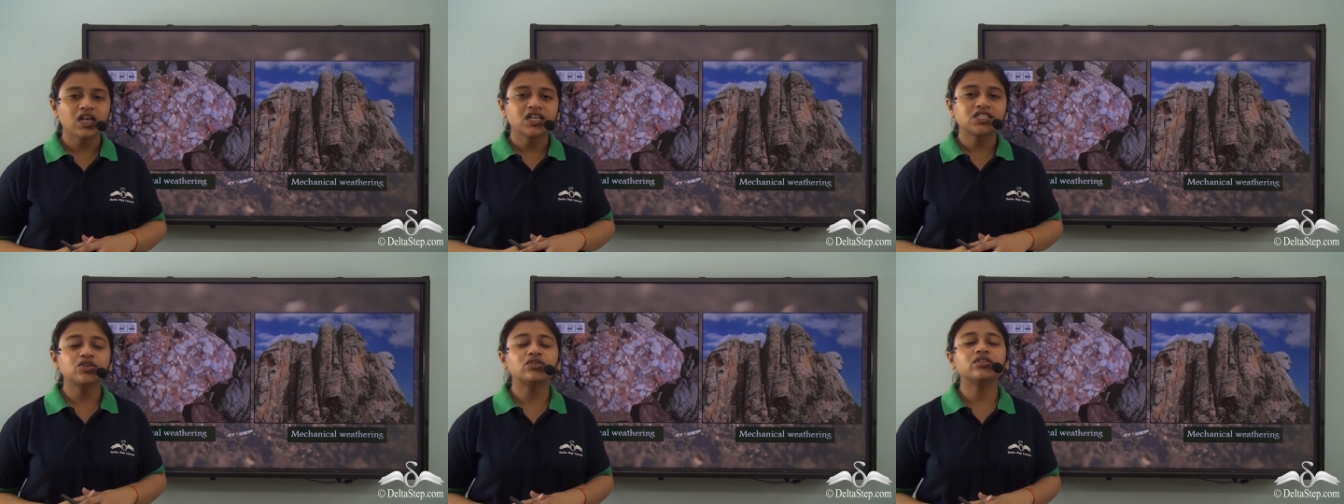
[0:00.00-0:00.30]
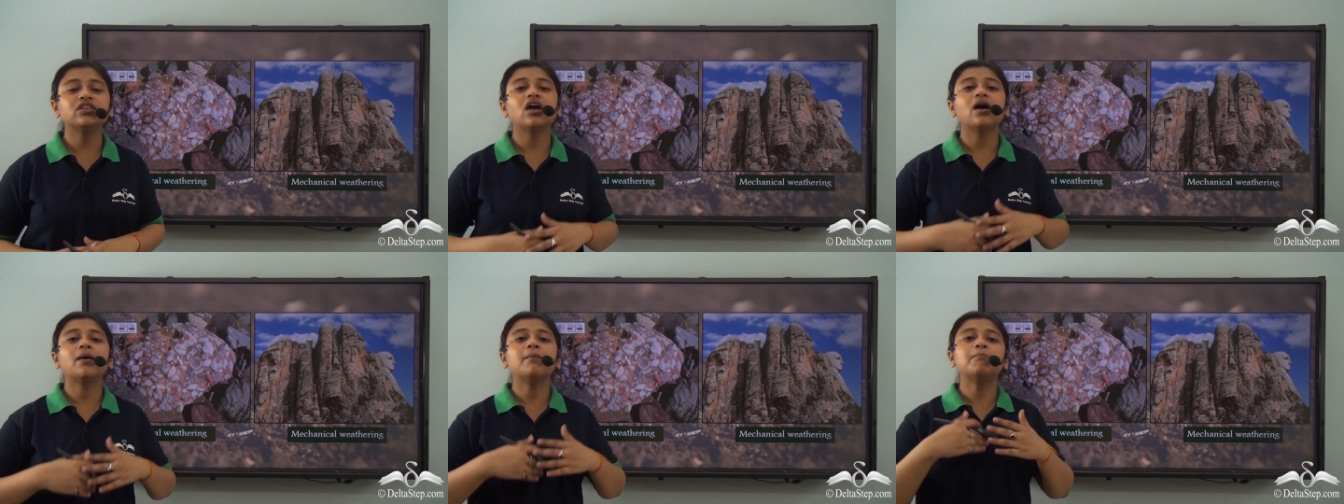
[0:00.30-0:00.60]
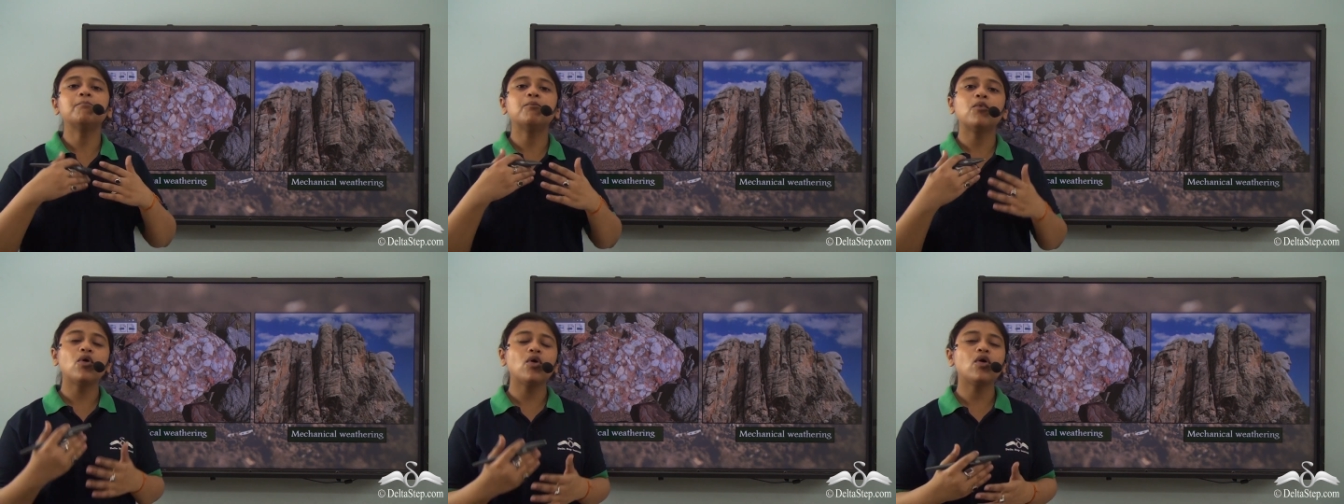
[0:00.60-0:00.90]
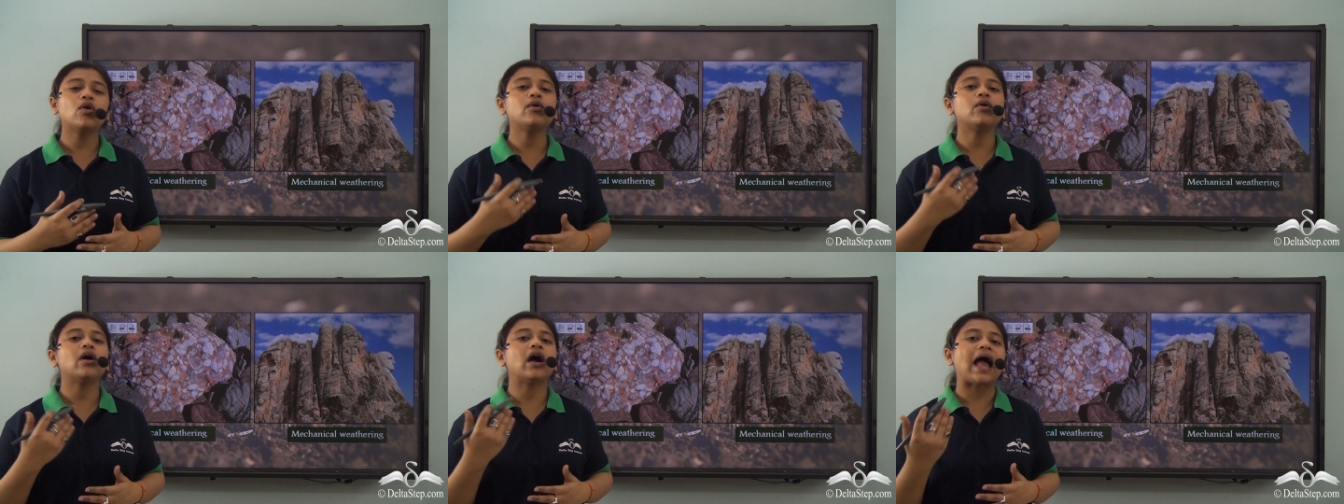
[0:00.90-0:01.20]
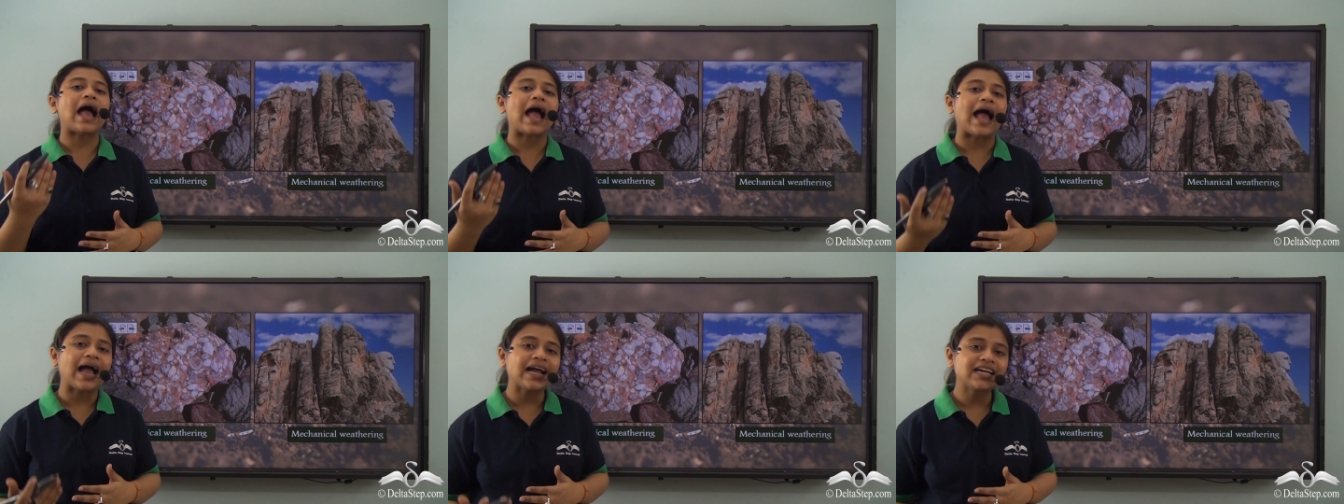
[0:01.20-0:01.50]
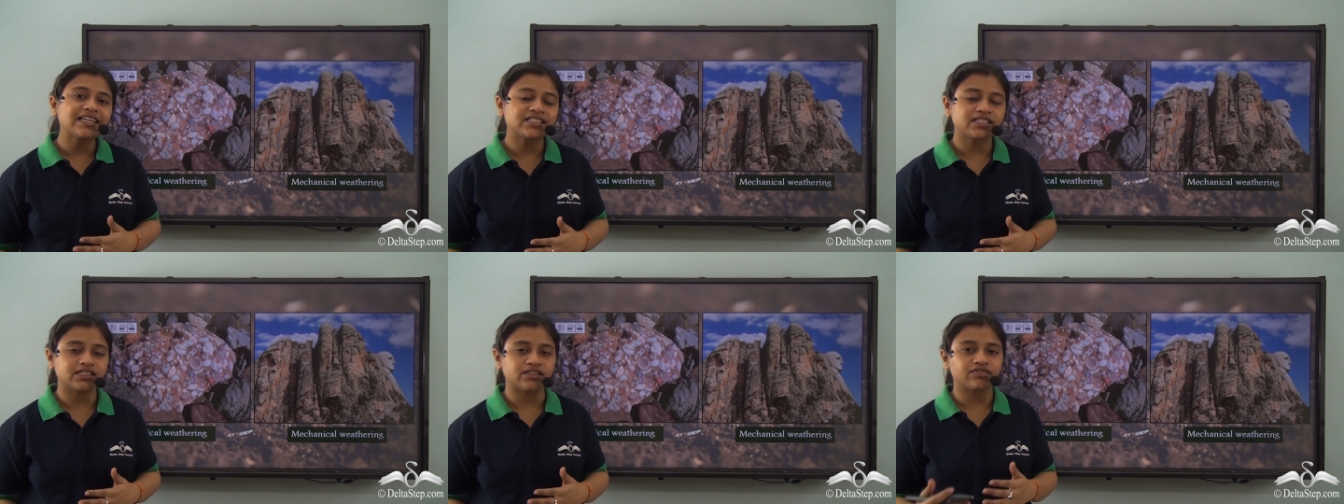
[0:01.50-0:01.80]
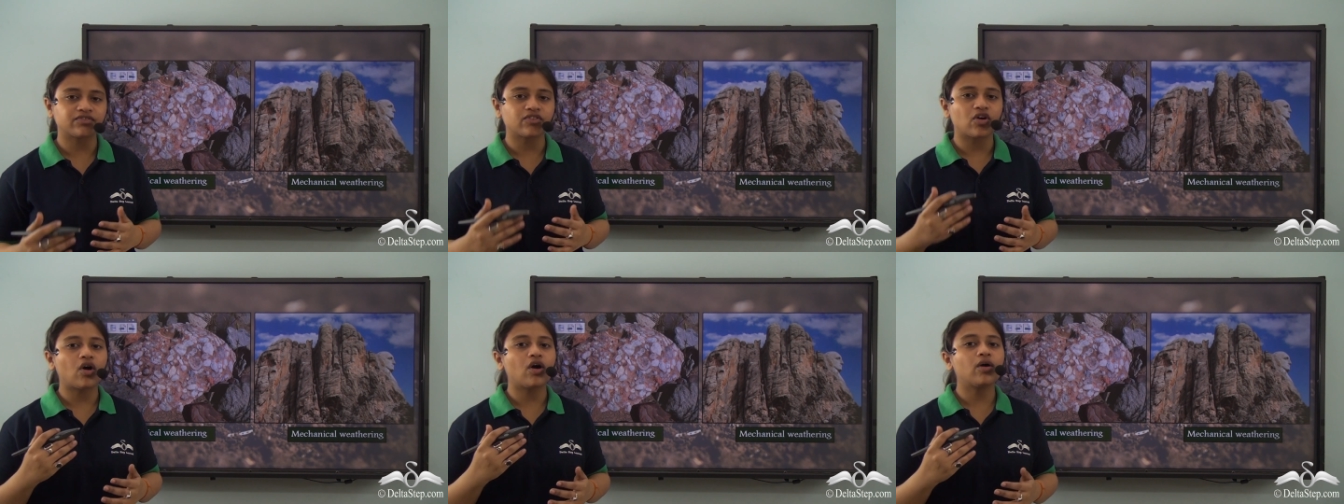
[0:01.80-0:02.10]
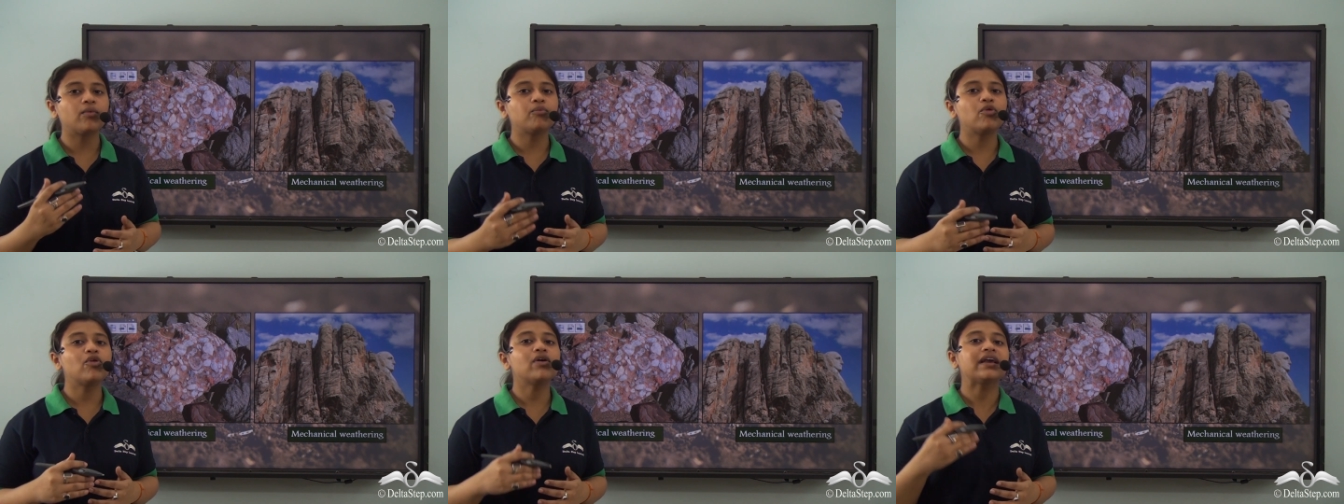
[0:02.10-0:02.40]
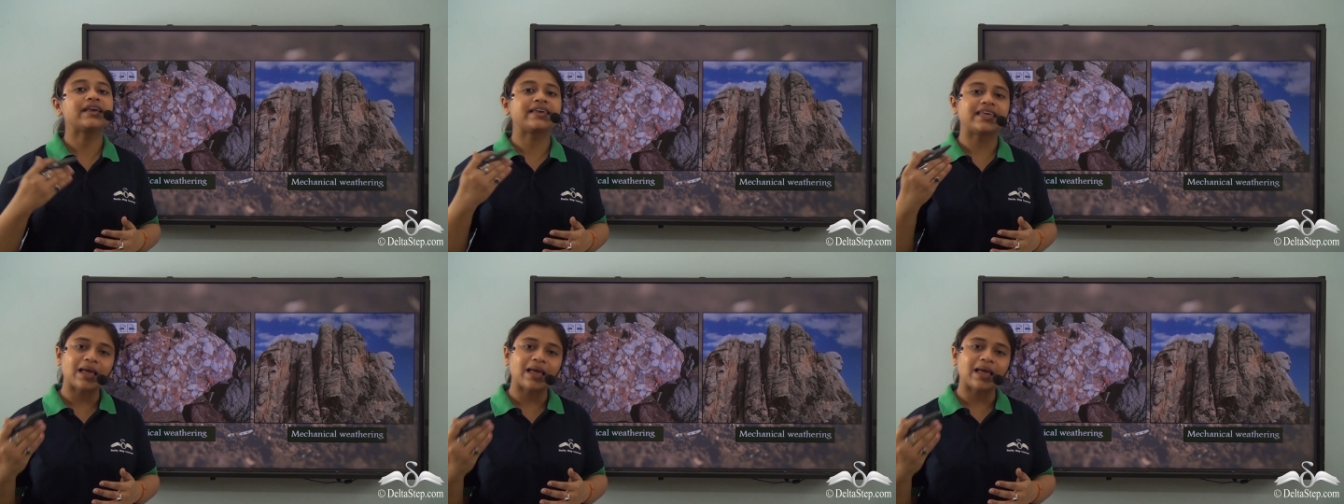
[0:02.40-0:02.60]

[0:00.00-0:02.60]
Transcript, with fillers: So they are more active or more